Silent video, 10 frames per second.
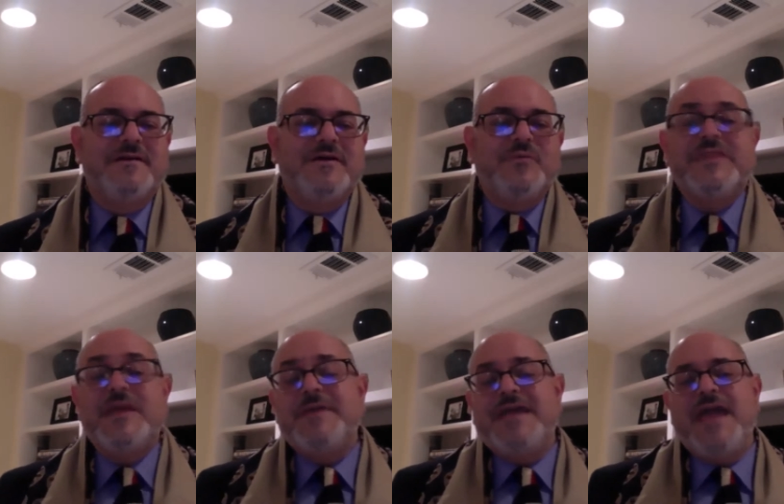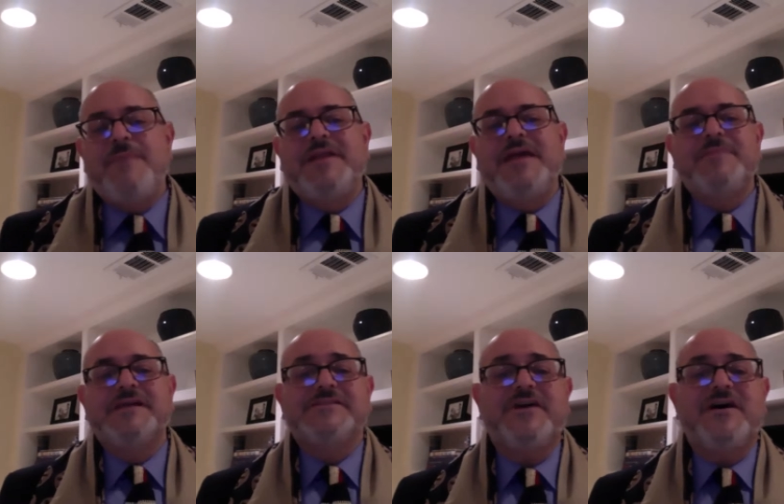When they became B'nai
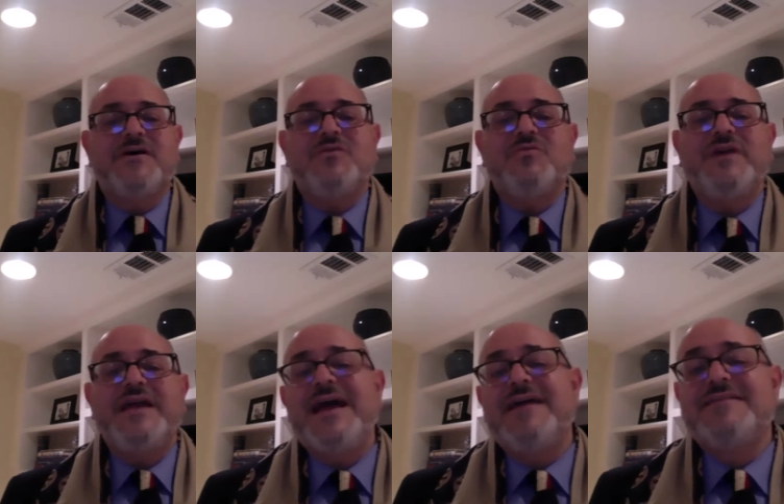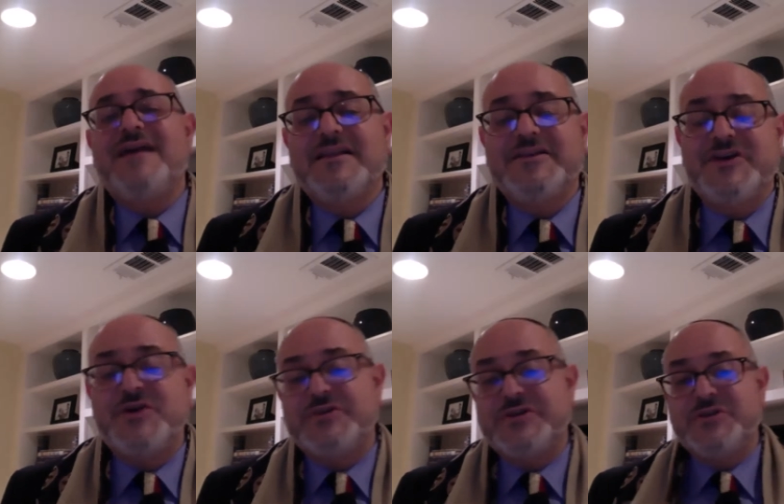Mitzvah, we had
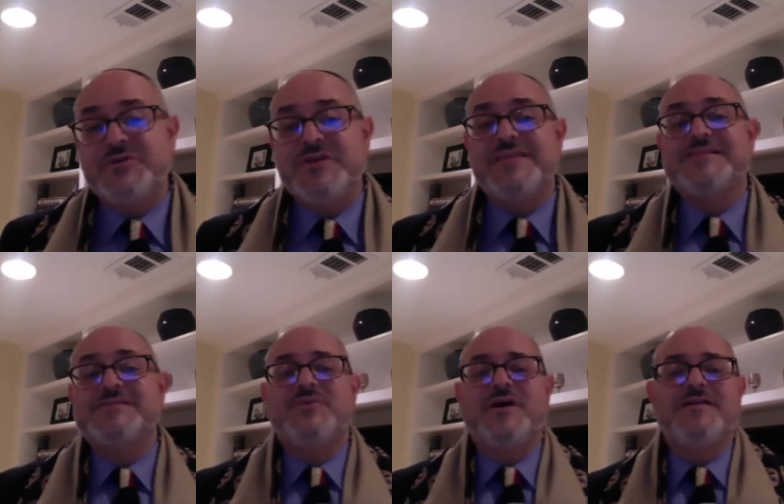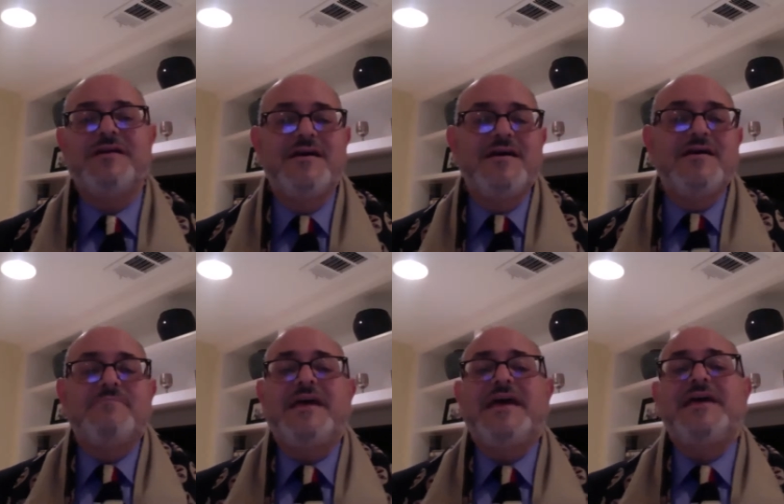tallitot, including this one,
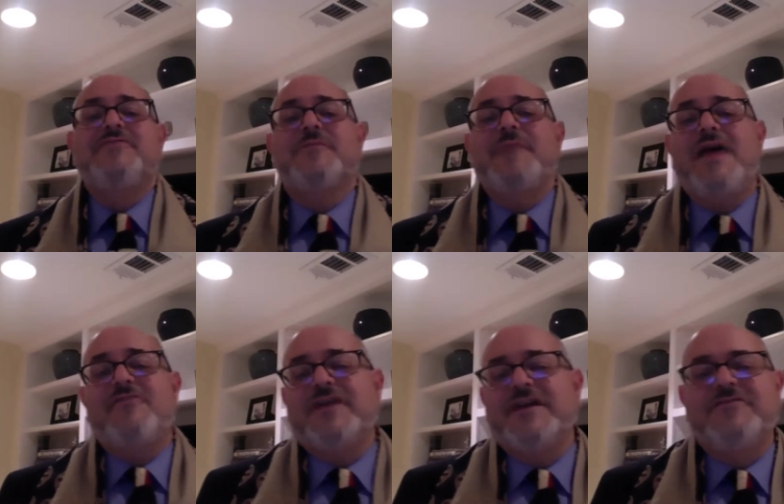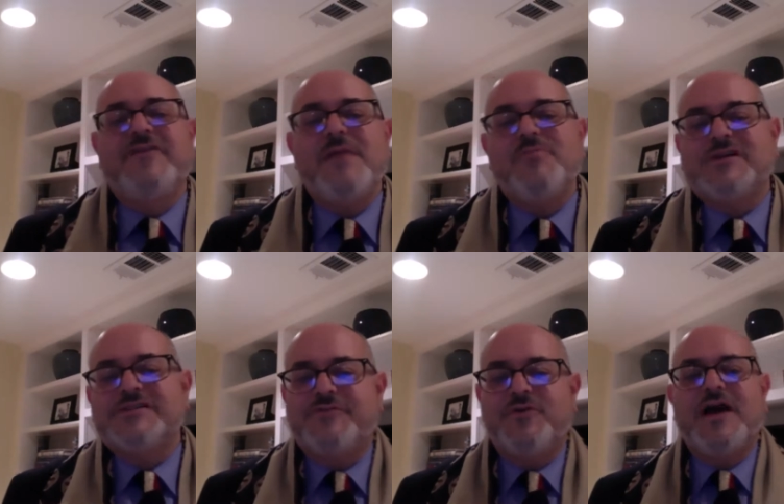made from African fabrics for